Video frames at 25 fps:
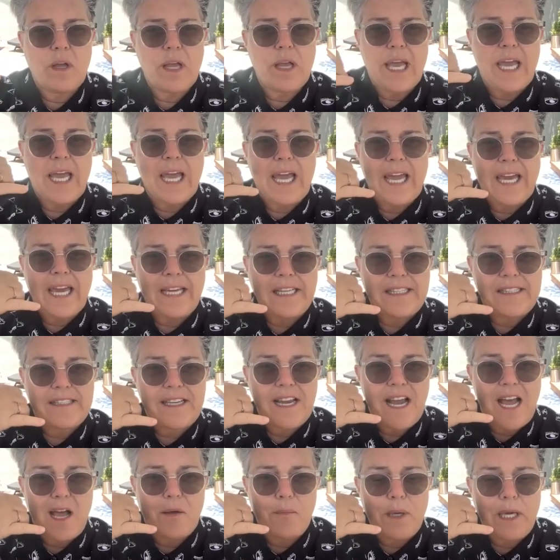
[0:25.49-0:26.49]
"Hey,
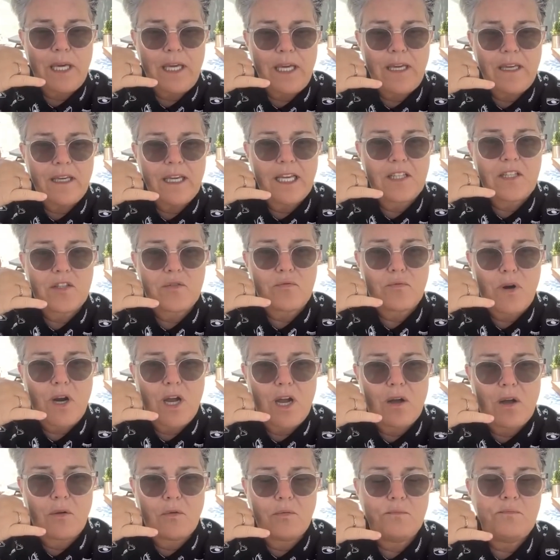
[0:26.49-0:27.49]
Tommy, it's
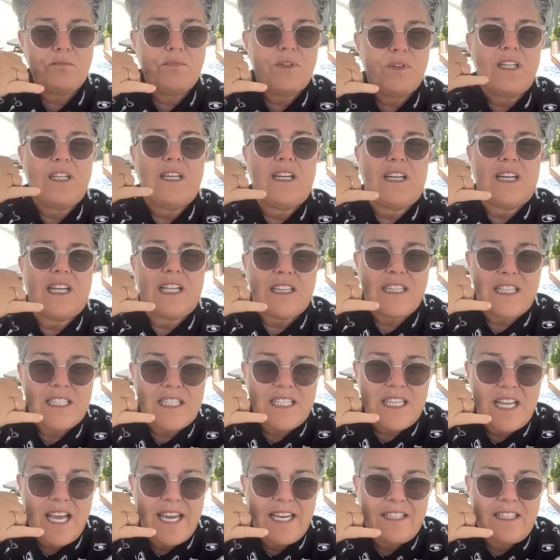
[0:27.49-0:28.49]
Roe." the
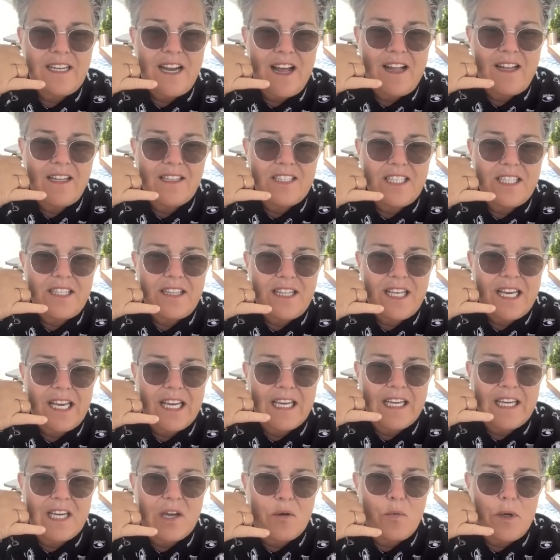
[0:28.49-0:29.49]
Scientology
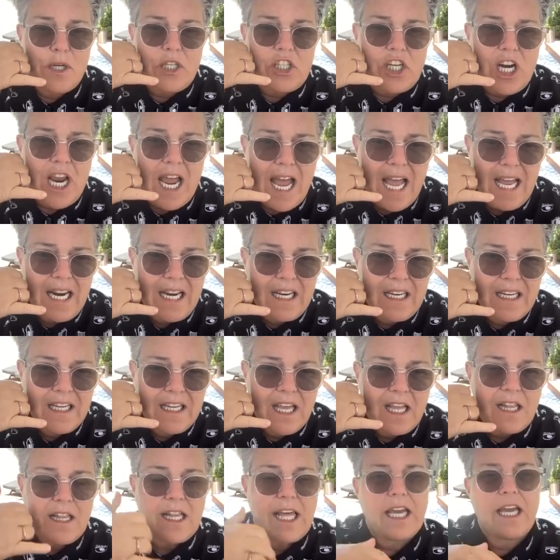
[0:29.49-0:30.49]
thing. Can we chat?
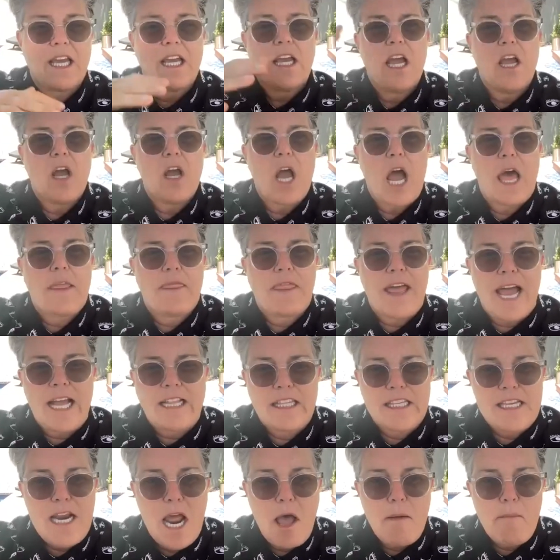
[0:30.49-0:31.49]
Like,
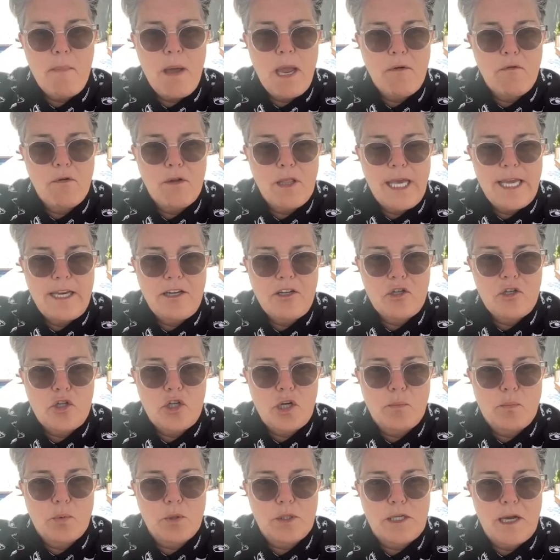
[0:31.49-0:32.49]
that's not my hmm.
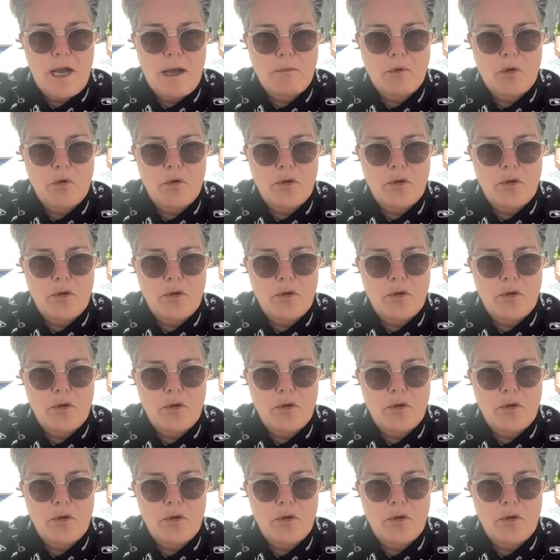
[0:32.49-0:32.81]
relationship with Tom